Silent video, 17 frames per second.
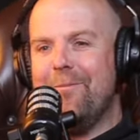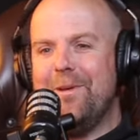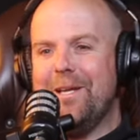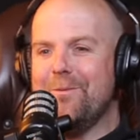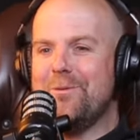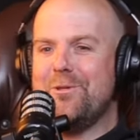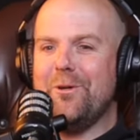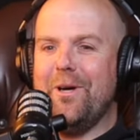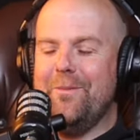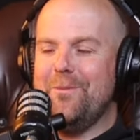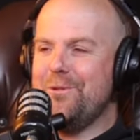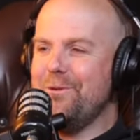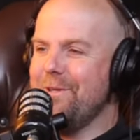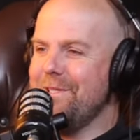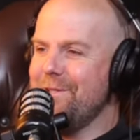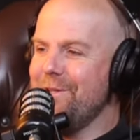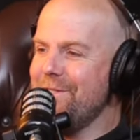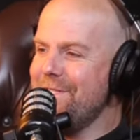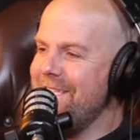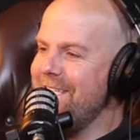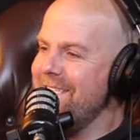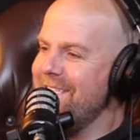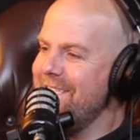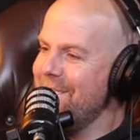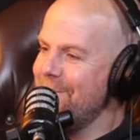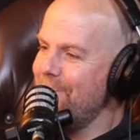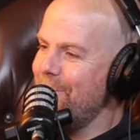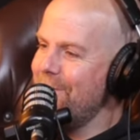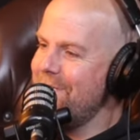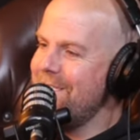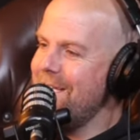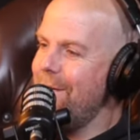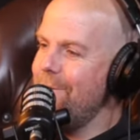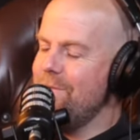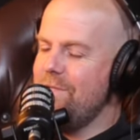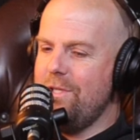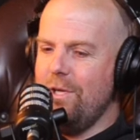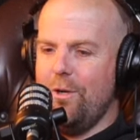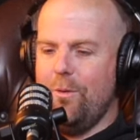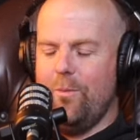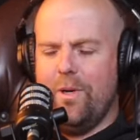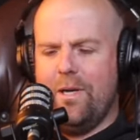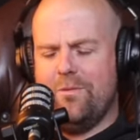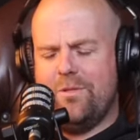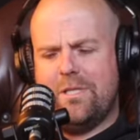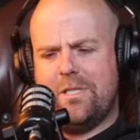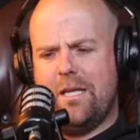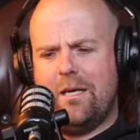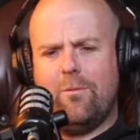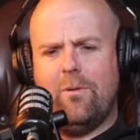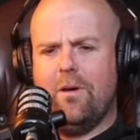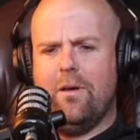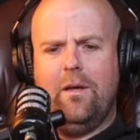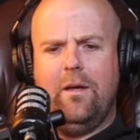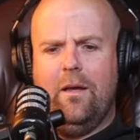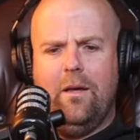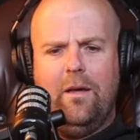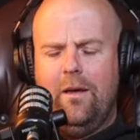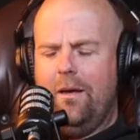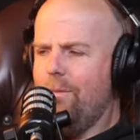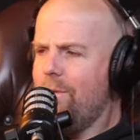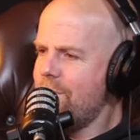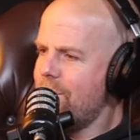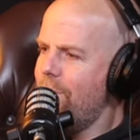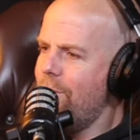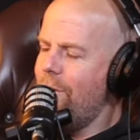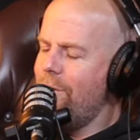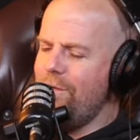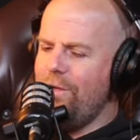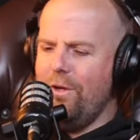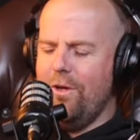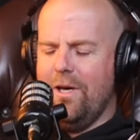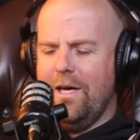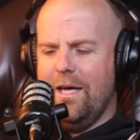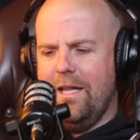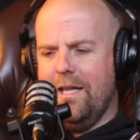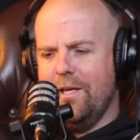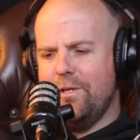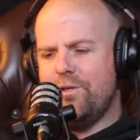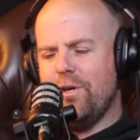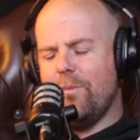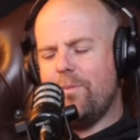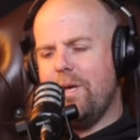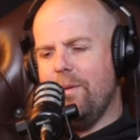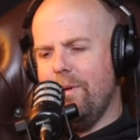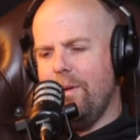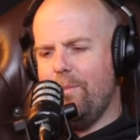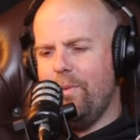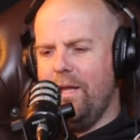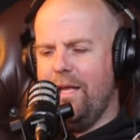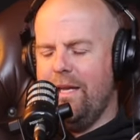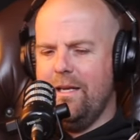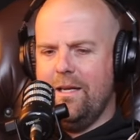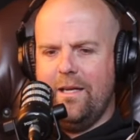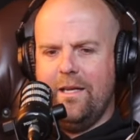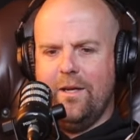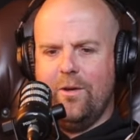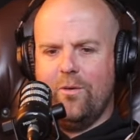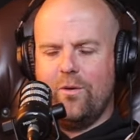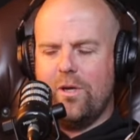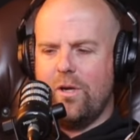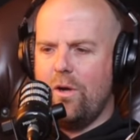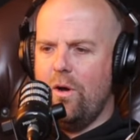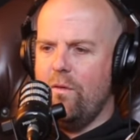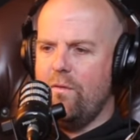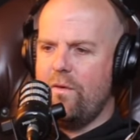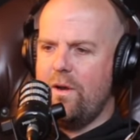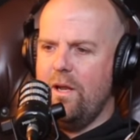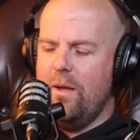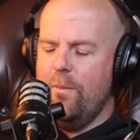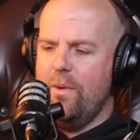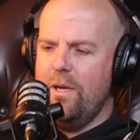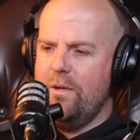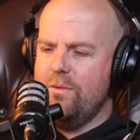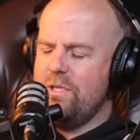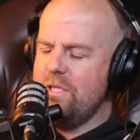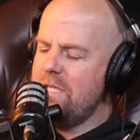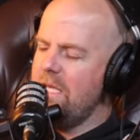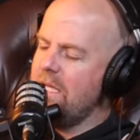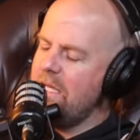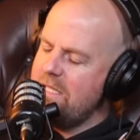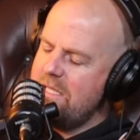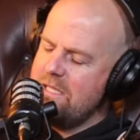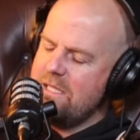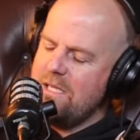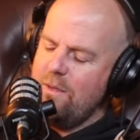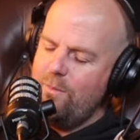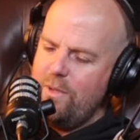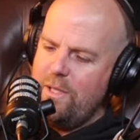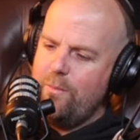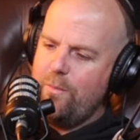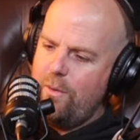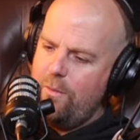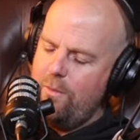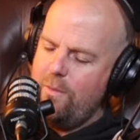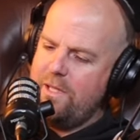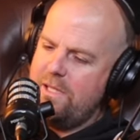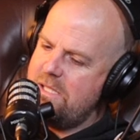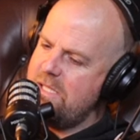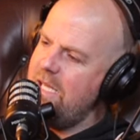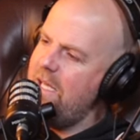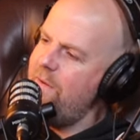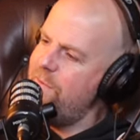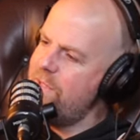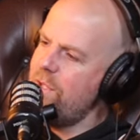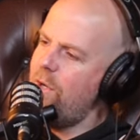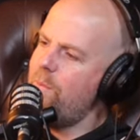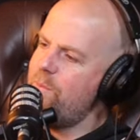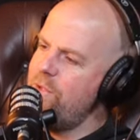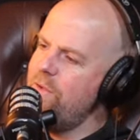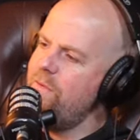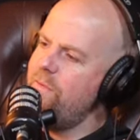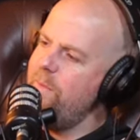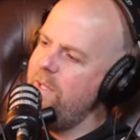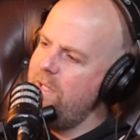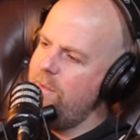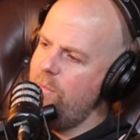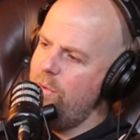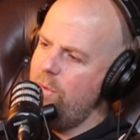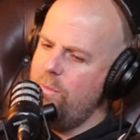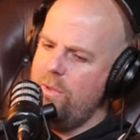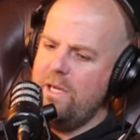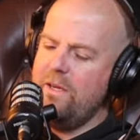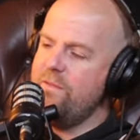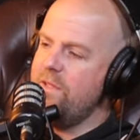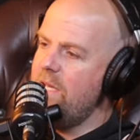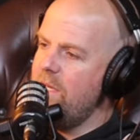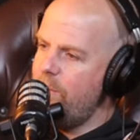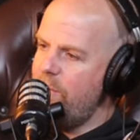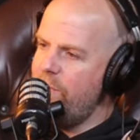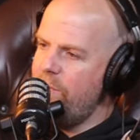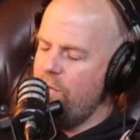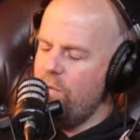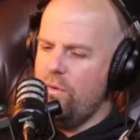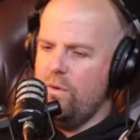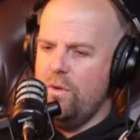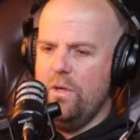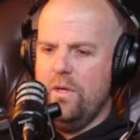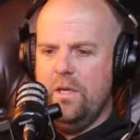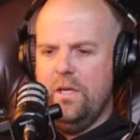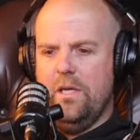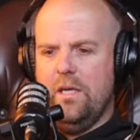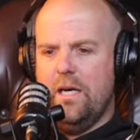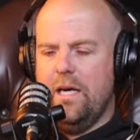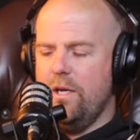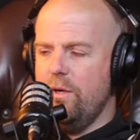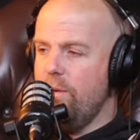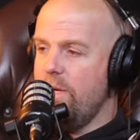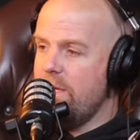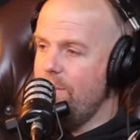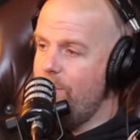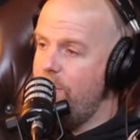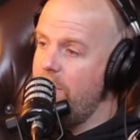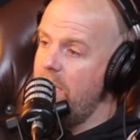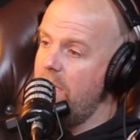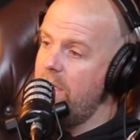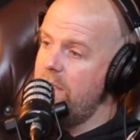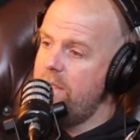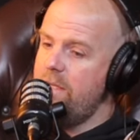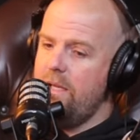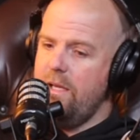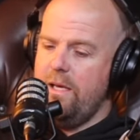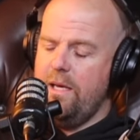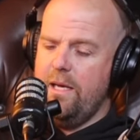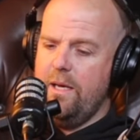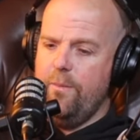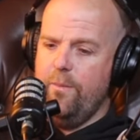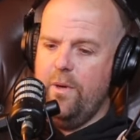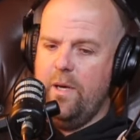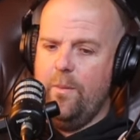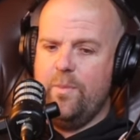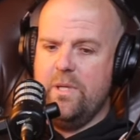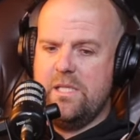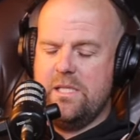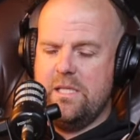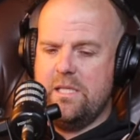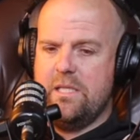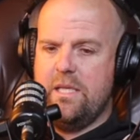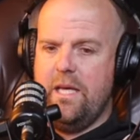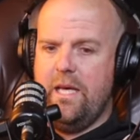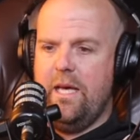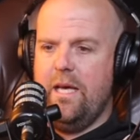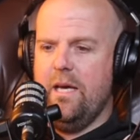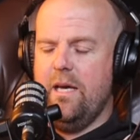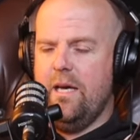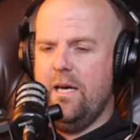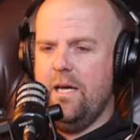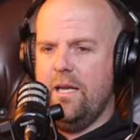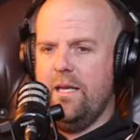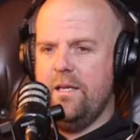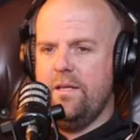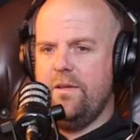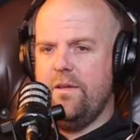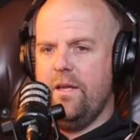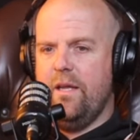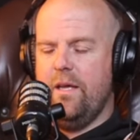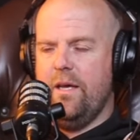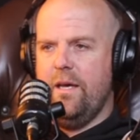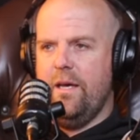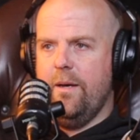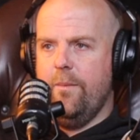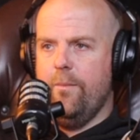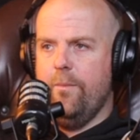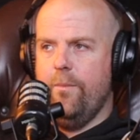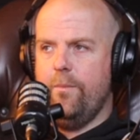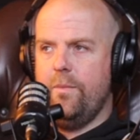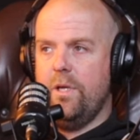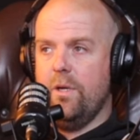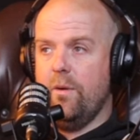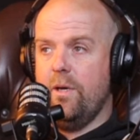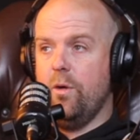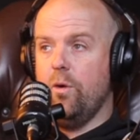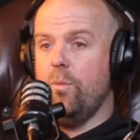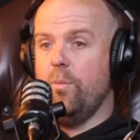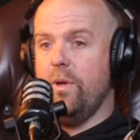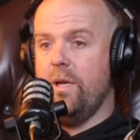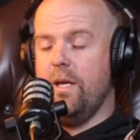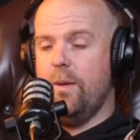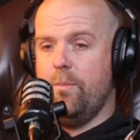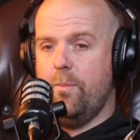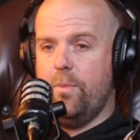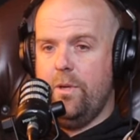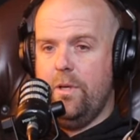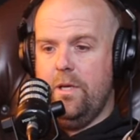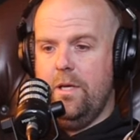mean, I'm sure I'm sure it's not as easy as what it sounds, you know. But I was just like, well, what's going on here? And then a job came up then in, in a local golf club, and I was just like, this is going to be probably the safest option for me at the moment. I've done it before. I know I can build um, a business there, and um, you know, I opened up